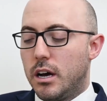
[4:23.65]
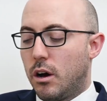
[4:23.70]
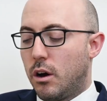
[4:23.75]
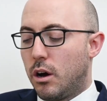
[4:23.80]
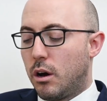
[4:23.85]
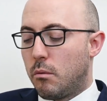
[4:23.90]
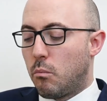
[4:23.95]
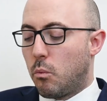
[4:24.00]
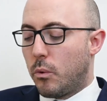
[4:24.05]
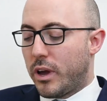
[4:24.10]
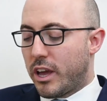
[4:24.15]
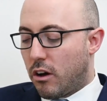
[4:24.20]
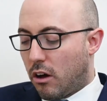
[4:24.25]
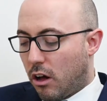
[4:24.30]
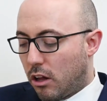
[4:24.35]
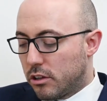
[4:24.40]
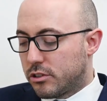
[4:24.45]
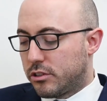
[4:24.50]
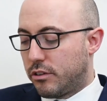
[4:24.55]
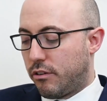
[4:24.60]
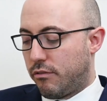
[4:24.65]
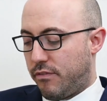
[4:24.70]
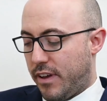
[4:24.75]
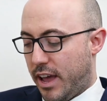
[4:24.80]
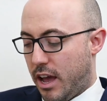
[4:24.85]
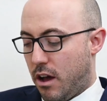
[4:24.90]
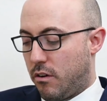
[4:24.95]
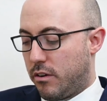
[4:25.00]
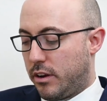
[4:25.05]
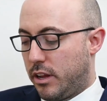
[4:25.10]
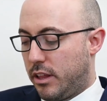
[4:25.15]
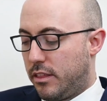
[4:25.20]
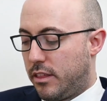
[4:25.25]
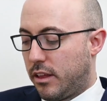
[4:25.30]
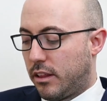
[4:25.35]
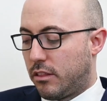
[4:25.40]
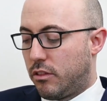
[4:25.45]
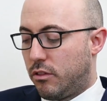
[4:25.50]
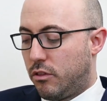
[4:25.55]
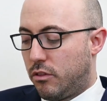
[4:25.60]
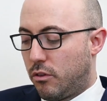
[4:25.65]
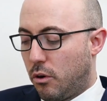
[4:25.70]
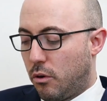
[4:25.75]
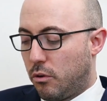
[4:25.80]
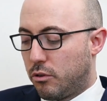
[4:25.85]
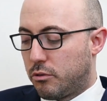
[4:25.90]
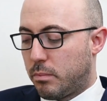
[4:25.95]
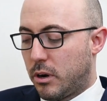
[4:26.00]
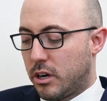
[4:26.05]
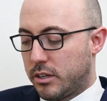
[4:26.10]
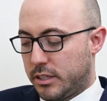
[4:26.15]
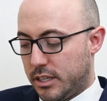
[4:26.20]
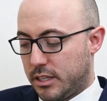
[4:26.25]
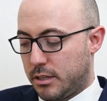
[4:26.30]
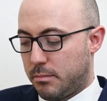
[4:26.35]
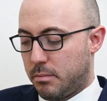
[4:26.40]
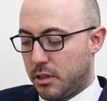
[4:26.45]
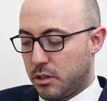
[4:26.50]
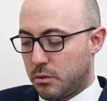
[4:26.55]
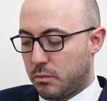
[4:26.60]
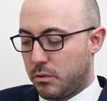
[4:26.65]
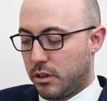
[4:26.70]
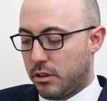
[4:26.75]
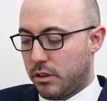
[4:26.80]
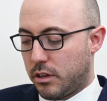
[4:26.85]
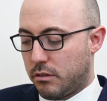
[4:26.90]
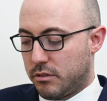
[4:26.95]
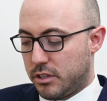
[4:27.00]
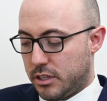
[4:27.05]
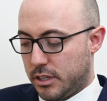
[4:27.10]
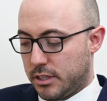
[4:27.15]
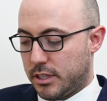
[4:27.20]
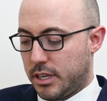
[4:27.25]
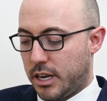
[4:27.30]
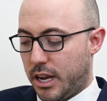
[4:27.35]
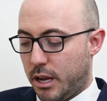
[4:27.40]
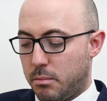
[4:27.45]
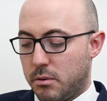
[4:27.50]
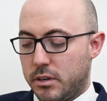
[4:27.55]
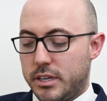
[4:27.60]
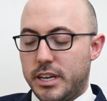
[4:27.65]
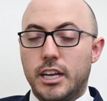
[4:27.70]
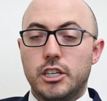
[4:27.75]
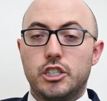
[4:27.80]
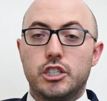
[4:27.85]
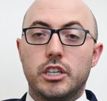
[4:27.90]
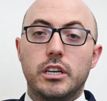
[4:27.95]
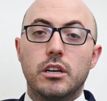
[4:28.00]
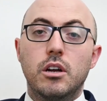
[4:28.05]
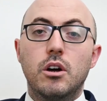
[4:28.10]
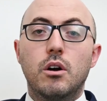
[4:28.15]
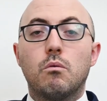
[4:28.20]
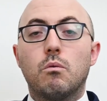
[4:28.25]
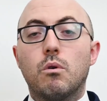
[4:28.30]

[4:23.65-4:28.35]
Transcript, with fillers: Um, we also found that those participants with resistant hypertension